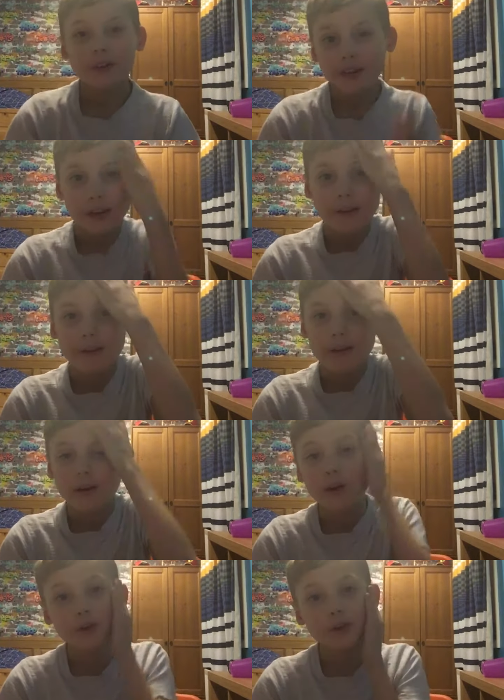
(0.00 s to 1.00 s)
yeah.
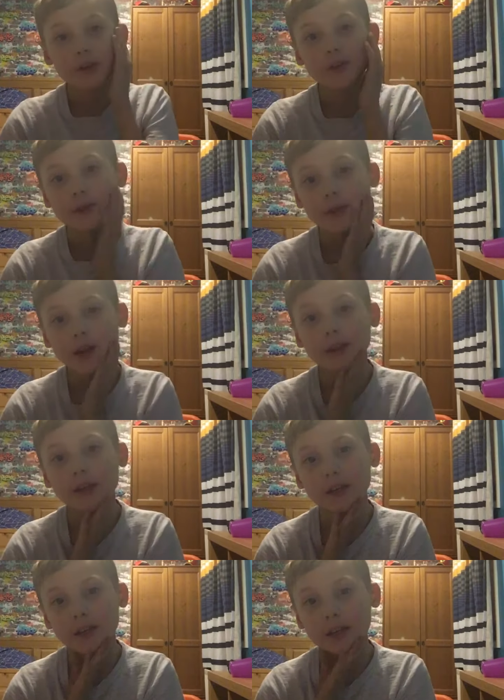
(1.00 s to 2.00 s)
Hopefully you've been
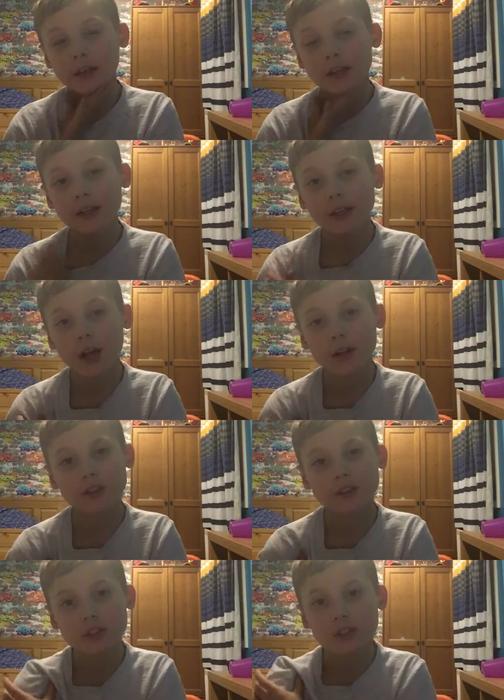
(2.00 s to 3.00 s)
liking the hide
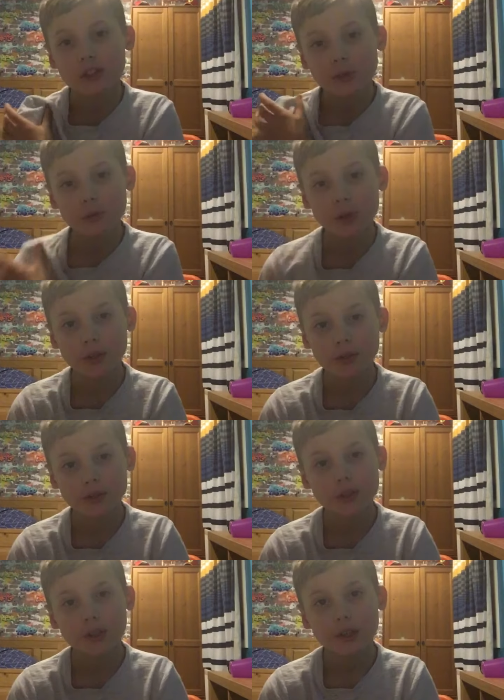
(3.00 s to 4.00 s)
and seek
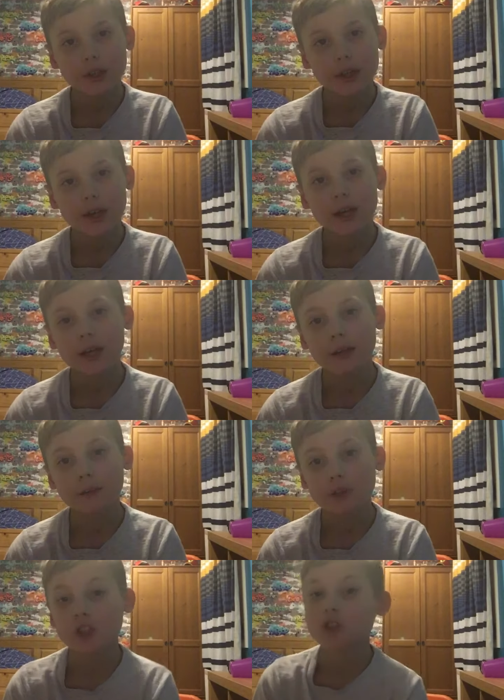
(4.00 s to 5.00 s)
ones. And
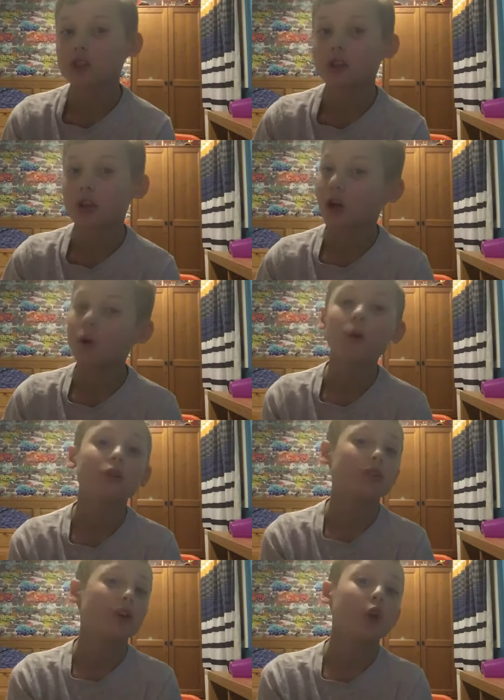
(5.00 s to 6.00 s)
my sister also